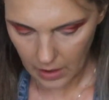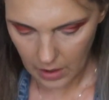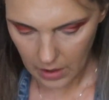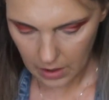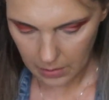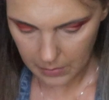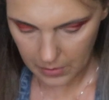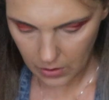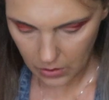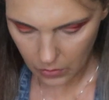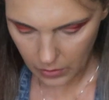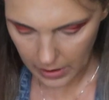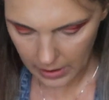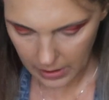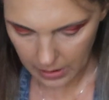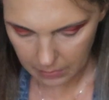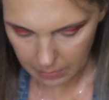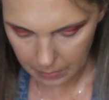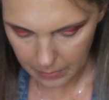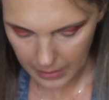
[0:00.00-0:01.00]
And I'm going to go
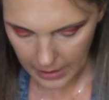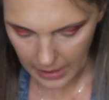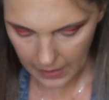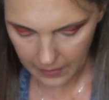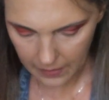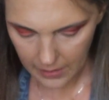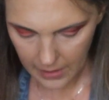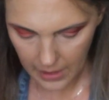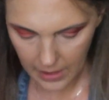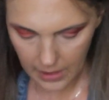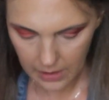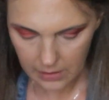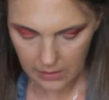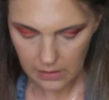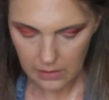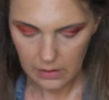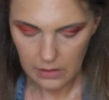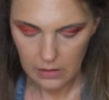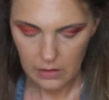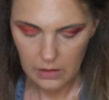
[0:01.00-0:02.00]
ahead and pat that